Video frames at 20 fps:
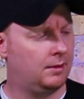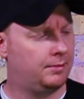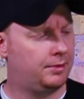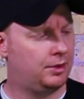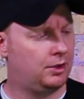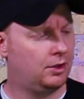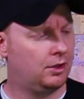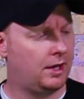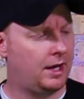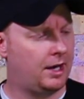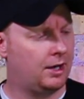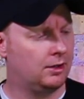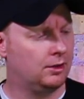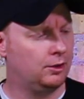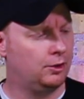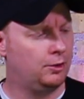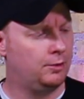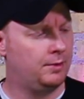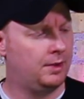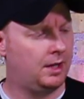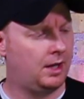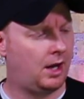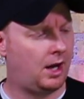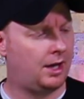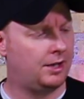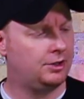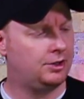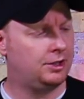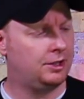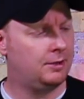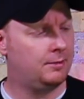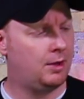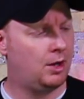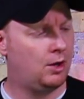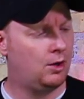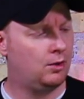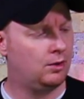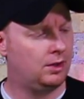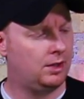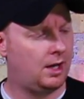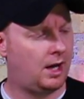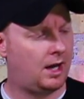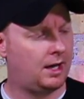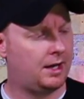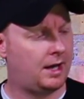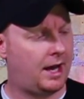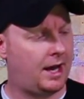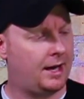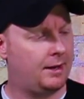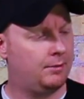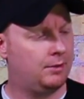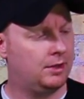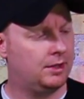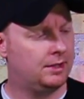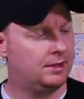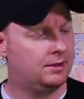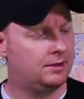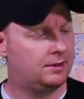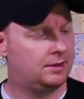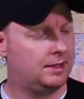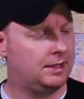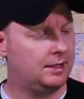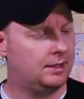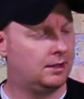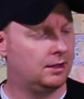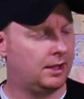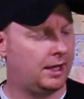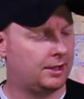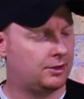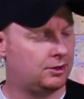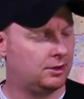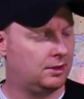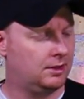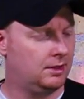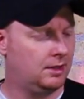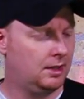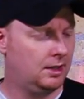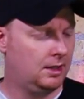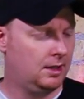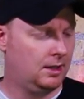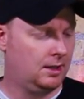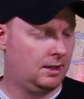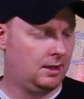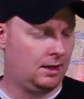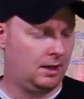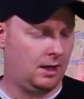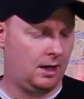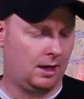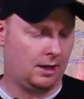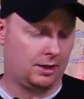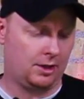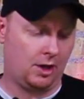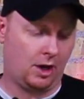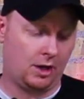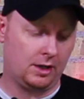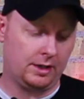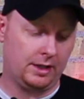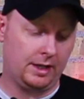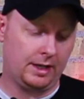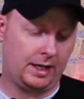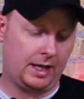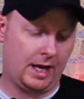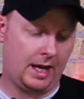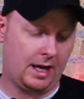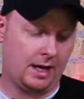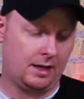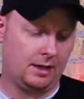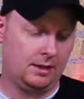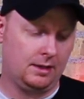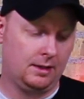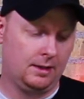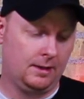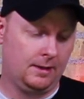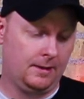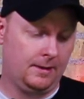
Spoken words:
pure heirloom, non-GMO, non-hybrid seed collection, garden in a can.